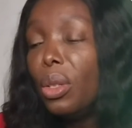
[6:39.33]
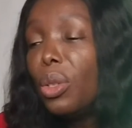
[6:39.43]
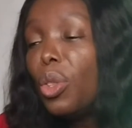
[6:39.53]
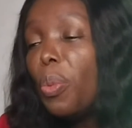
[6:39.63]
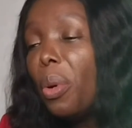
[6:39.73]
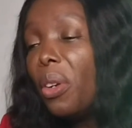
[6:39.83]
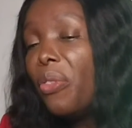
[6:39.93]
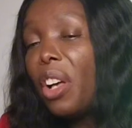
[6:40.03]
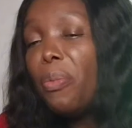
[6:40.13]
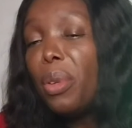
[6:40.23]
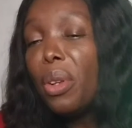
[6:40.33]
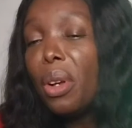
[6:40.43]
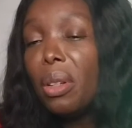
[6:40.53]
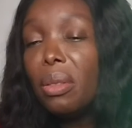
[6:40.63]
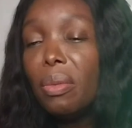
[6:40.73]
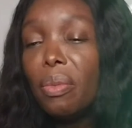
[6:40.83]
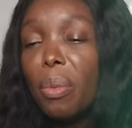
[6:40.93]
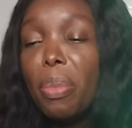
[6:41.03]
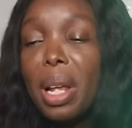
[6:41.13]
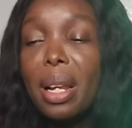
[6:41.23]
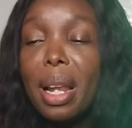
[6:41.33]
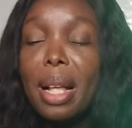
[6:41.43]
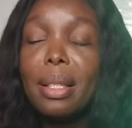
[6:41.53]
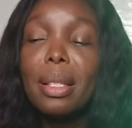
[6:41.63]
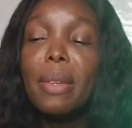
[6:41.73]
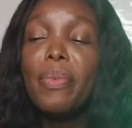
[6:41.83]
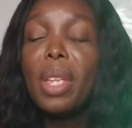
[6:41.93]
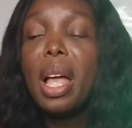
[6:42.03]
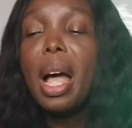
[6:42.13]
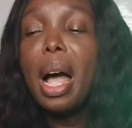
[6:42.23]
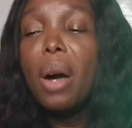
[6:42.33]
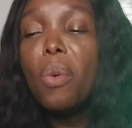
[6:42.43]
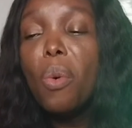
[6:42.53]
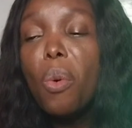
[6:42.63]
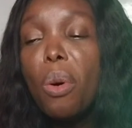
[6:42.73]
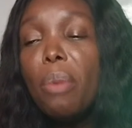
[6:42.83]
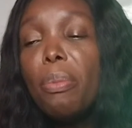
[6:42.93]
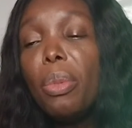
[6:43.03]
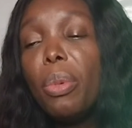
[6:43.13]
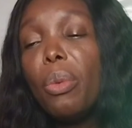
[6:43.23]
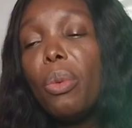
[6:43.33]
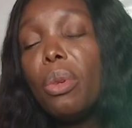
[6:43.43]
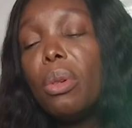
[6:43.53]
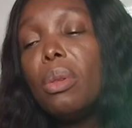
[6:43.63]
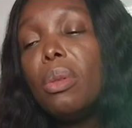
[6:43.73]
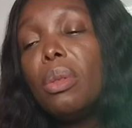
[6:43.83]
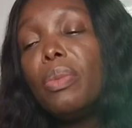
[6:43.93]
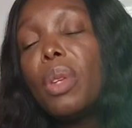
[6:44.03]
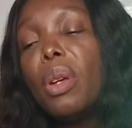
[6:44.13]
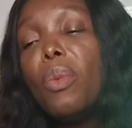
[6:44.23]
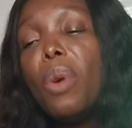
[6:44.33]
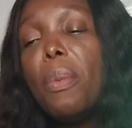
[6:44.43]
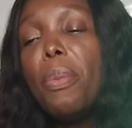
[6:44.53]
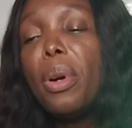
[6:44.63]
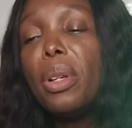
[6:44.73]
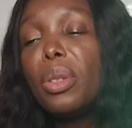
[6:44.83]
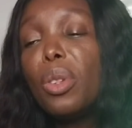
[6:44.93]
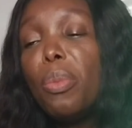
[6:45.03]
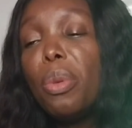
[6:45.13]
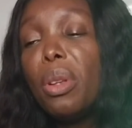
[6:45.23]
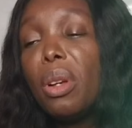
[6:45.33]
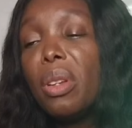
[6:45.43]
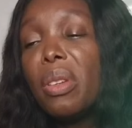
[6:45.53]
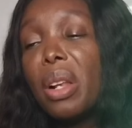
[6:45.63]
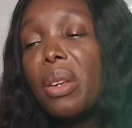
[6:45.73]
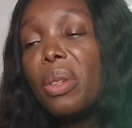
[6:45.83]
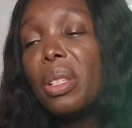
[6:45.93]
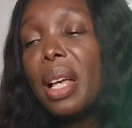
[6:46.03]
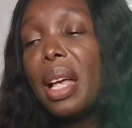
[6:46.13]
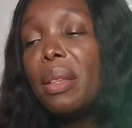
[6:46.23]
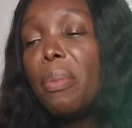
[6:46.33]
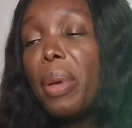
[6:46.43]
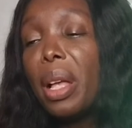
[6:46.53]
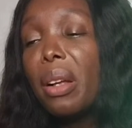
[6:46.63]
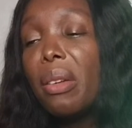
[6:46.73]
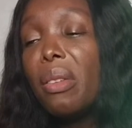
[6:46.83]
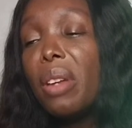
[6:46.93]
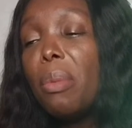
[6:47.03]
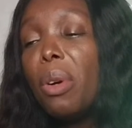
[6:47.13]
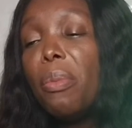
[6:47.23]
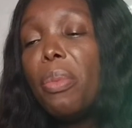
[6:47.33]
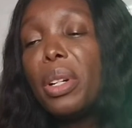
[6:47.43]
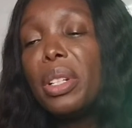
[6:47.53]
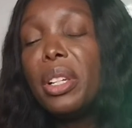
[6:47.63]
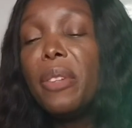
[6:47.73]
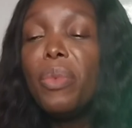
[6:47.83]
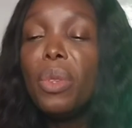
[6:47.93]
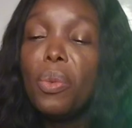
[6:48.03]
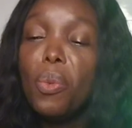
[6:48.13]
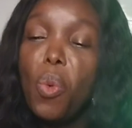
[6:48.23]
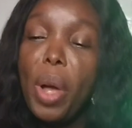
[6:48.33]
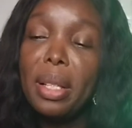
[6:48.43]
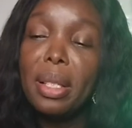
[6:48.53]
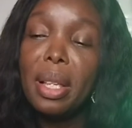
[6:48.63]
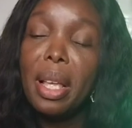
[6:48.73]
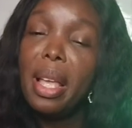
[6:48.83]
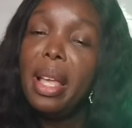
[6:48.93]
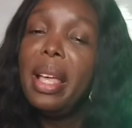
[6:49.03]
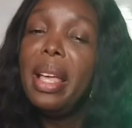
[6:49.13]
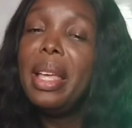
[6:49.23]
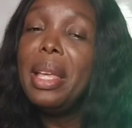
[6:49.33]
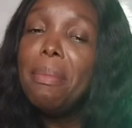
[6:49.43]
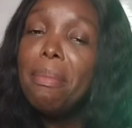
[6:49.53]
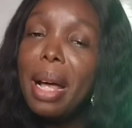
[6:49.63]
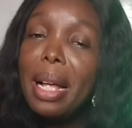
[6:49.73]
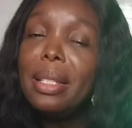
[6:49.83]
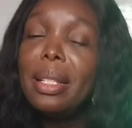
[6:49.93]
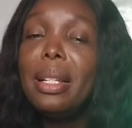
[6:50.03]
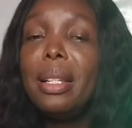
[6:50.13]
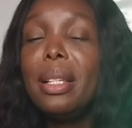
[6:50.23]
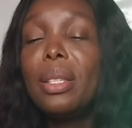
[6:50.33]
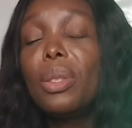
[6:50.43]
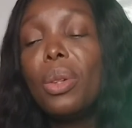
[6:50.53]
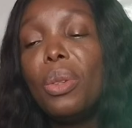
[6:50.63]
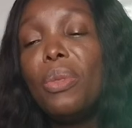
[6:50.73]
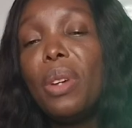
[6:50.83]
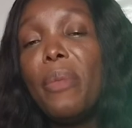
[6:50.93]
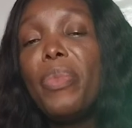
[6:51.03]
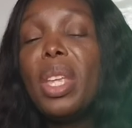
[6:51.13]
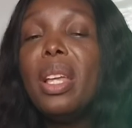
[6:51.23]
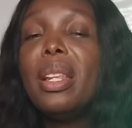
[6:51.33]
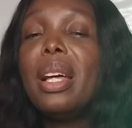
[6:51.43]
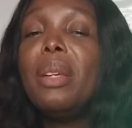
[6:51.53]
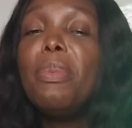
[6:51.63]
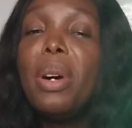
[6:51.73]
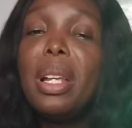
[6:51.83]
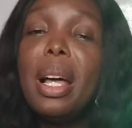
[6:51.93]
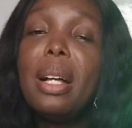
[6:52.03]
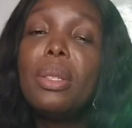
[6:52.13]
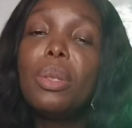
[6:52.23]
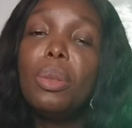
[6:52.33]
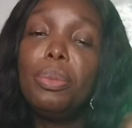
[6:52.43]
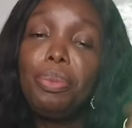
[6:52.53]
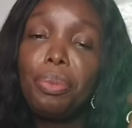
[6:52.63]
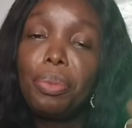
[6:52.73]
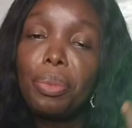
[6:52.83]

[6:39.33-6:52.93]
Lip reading: 2.5 billion platelets, and 1.0 billion granulocytes per kilogram of body weight. Imagine this turnover, that the body has to